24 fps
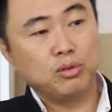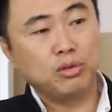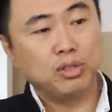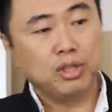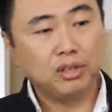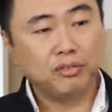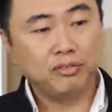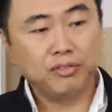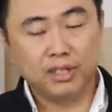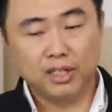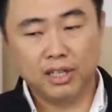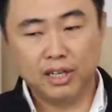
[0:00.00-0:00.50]
now we
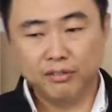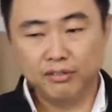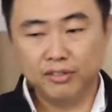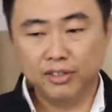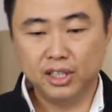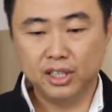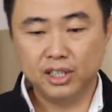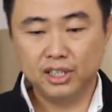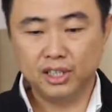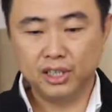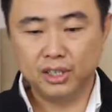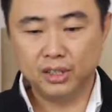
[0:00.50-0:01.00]
gave a
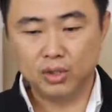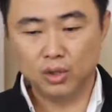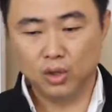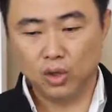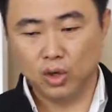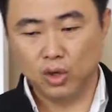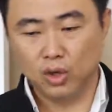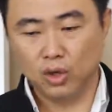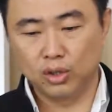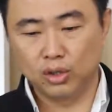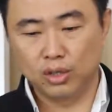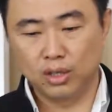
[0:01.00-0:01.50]
definition
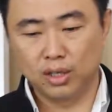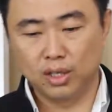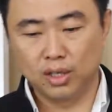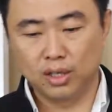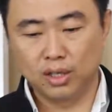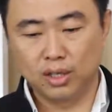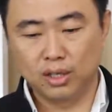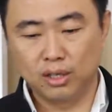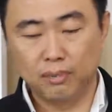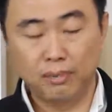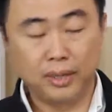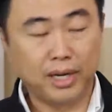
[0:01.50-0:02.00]
on
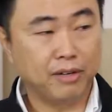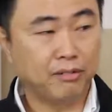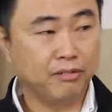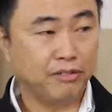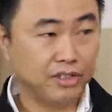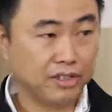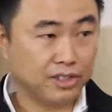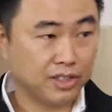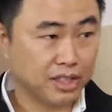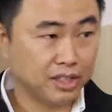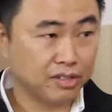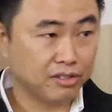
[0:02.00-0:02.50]

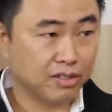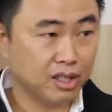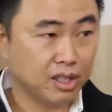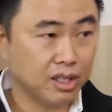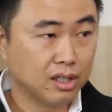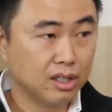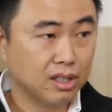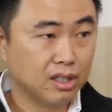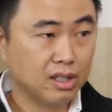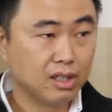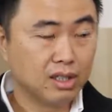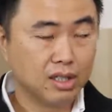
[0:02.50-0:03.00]
metaphysics,
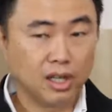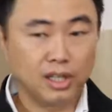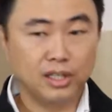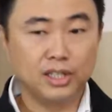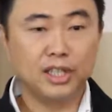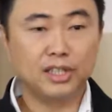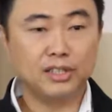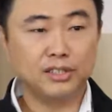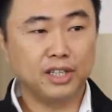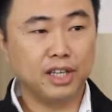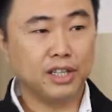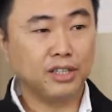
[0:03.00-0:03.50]
right?
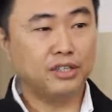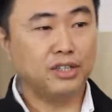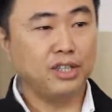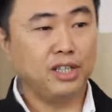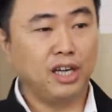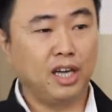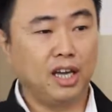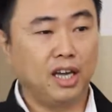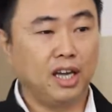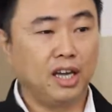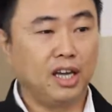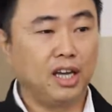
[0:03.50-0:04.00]
That is
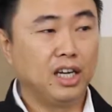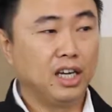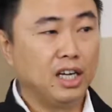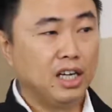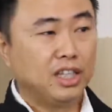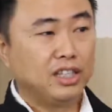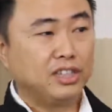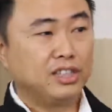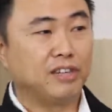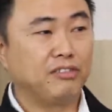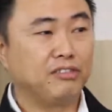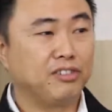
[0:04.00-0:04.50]
actually an
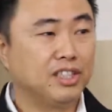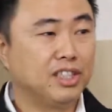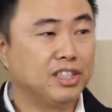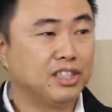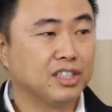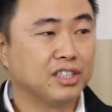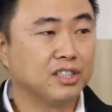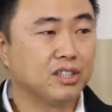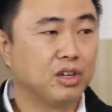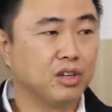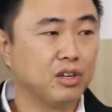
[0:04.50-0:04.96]
English definition